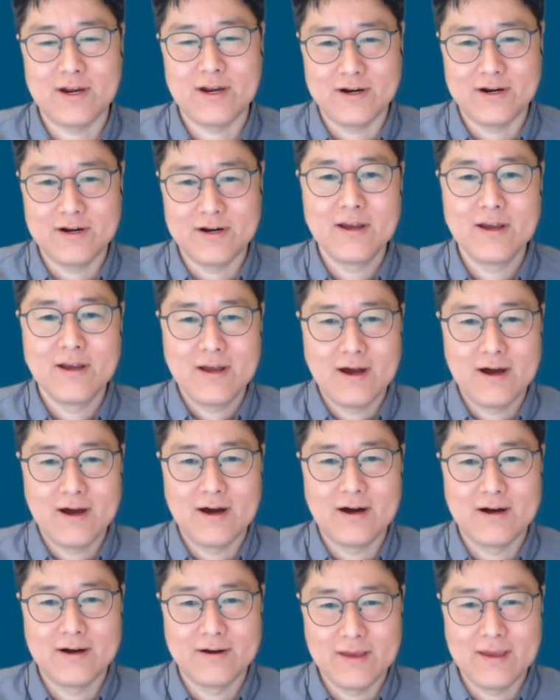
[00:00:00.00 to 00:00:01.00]
are
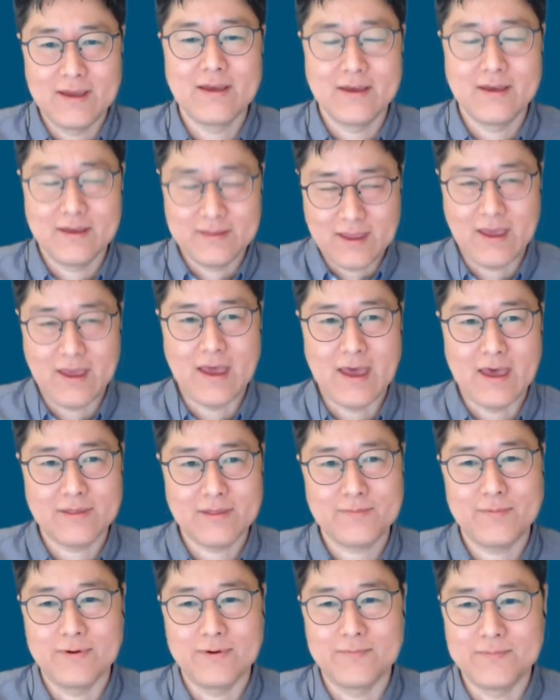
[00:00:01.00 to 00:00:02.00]
at the
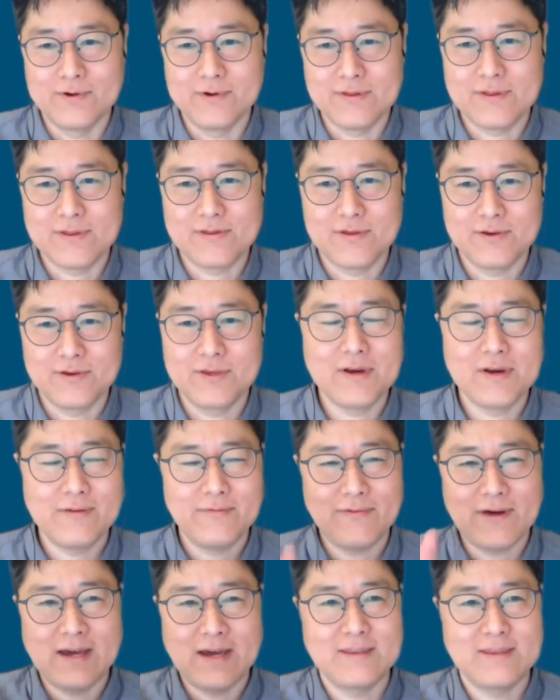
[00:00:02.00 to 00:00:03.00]
expo booth. So you will
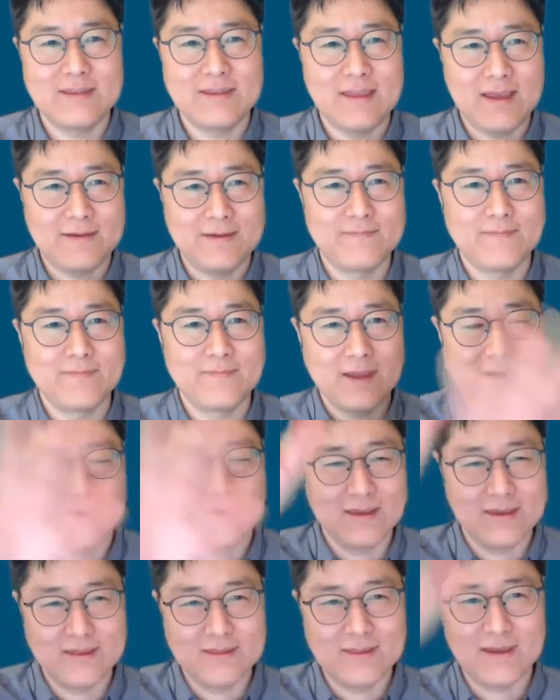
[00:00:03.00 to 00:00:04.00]
find them
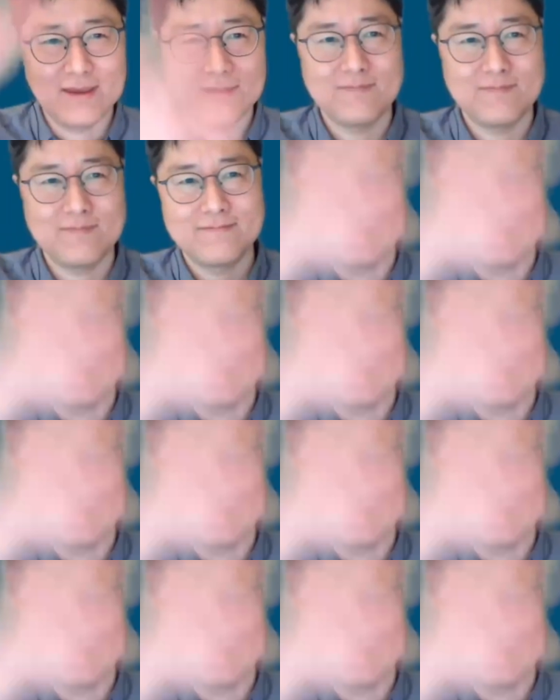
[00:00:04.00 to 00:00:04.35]
in the